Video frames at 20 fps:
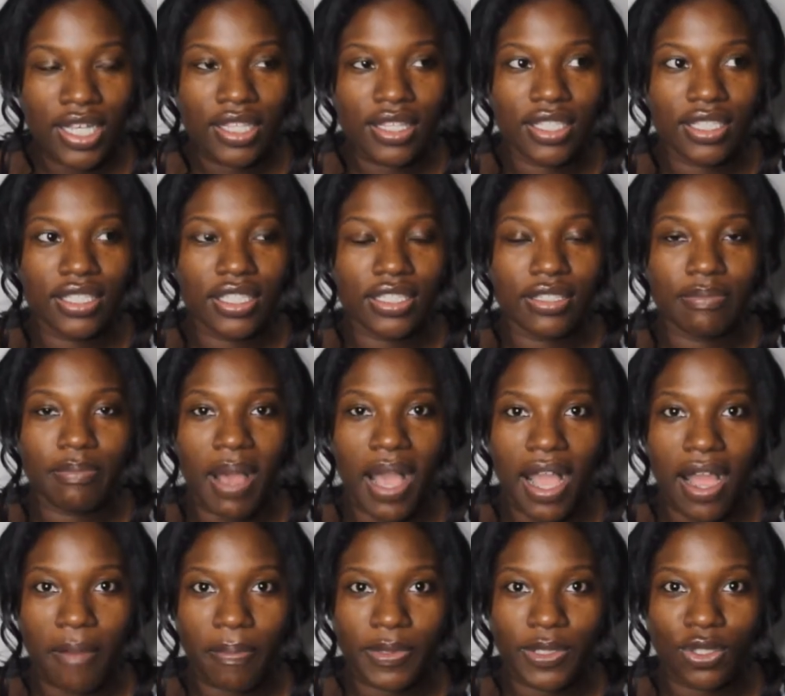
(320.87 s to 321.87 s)
This is my
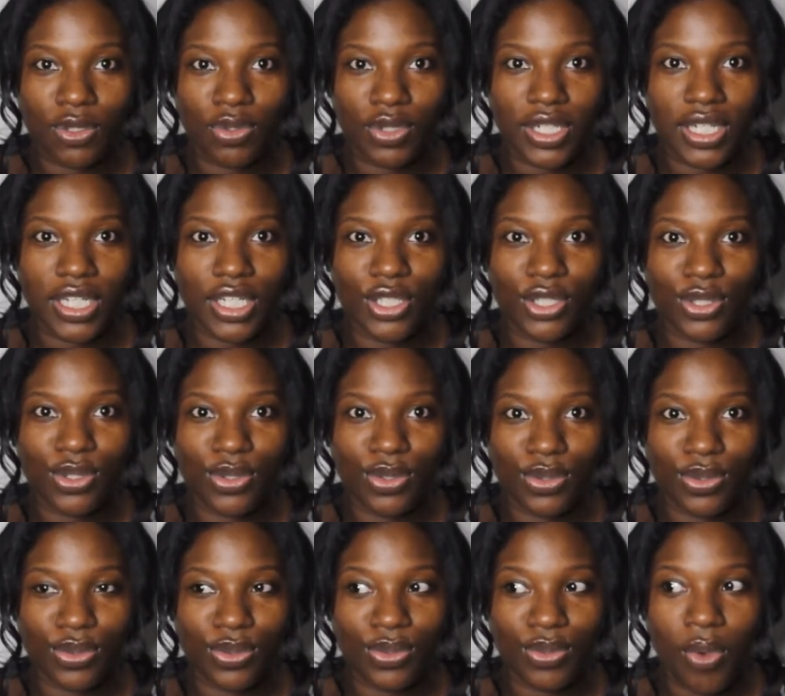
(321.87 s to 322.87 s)
opportunity
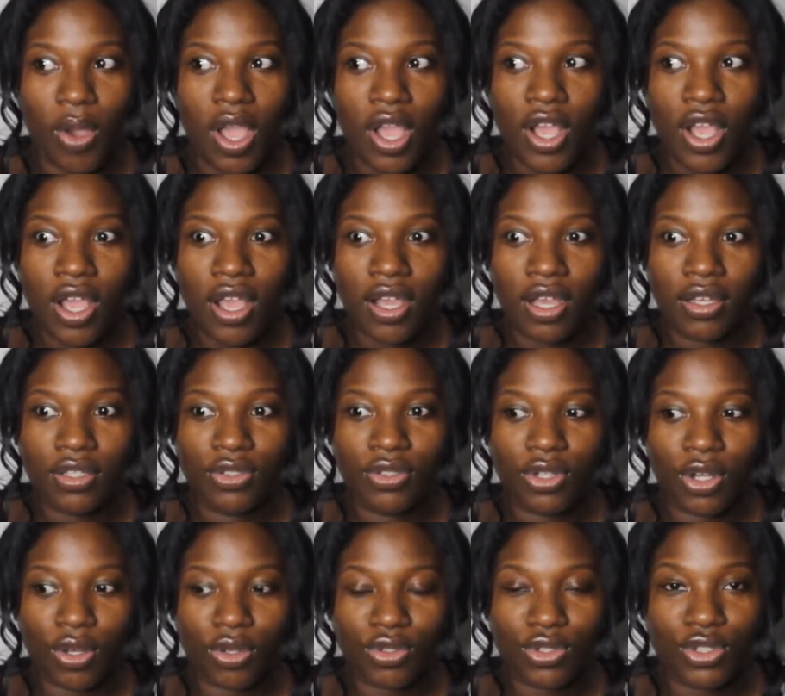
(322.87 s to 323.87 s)
to, you
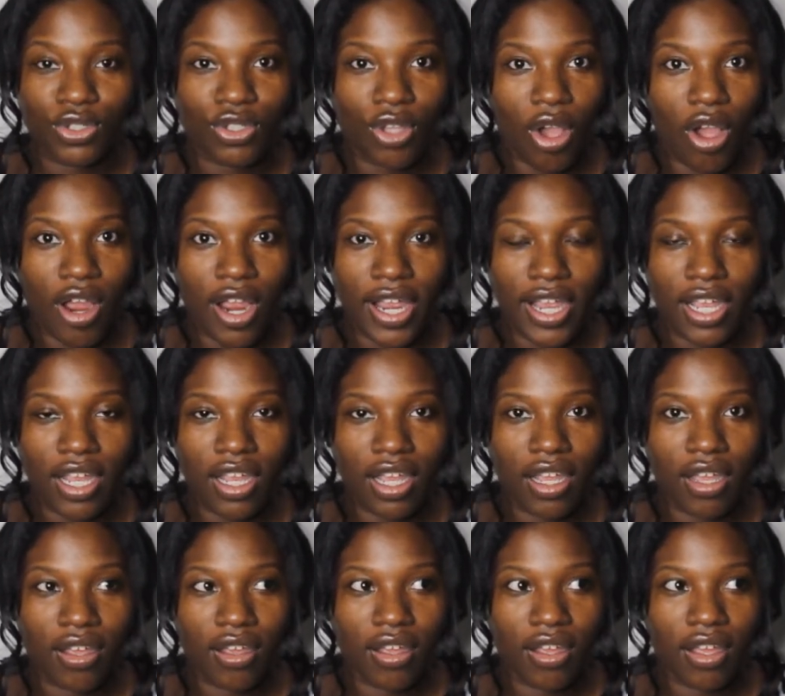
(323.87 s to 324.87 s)
know, start
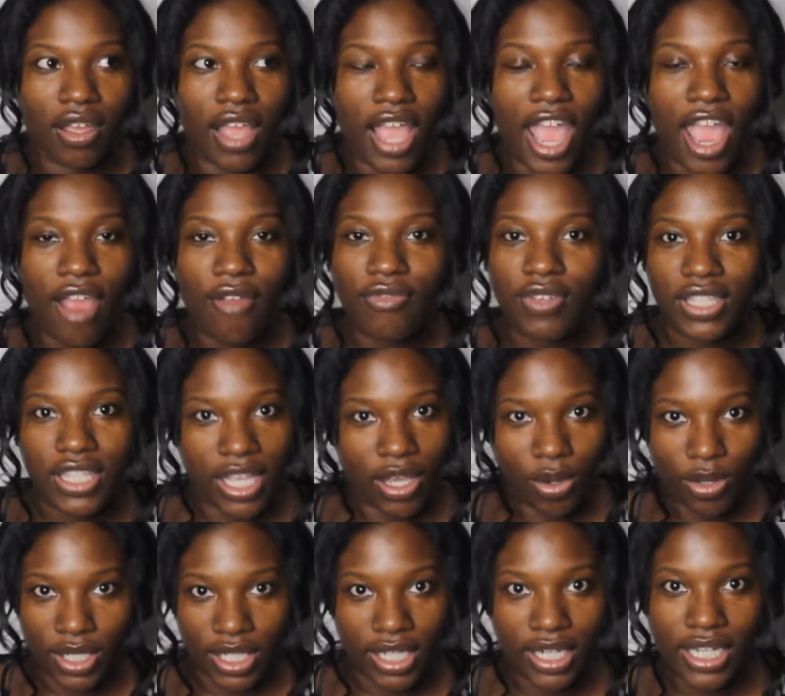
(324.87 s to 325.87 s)

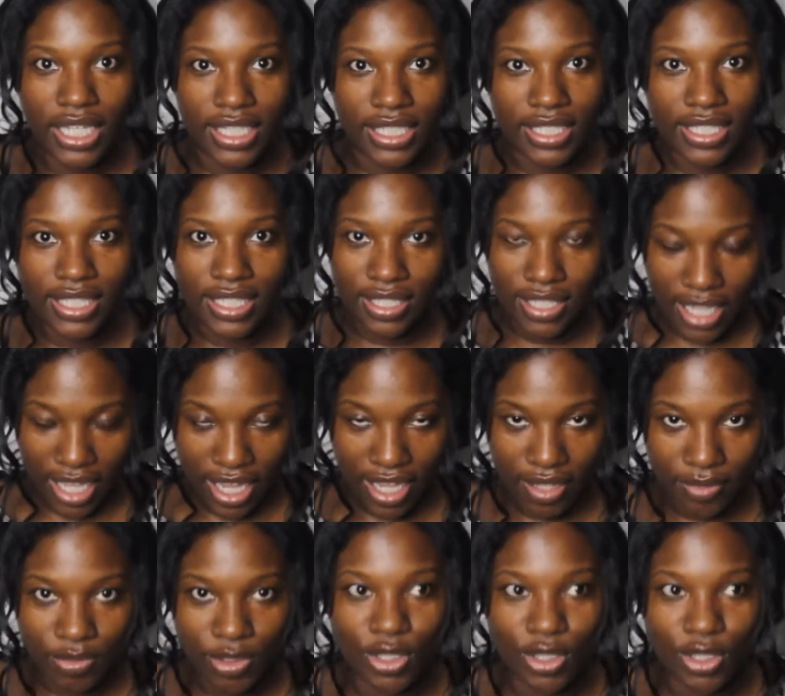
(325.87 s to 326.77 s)
everything on a clean slate.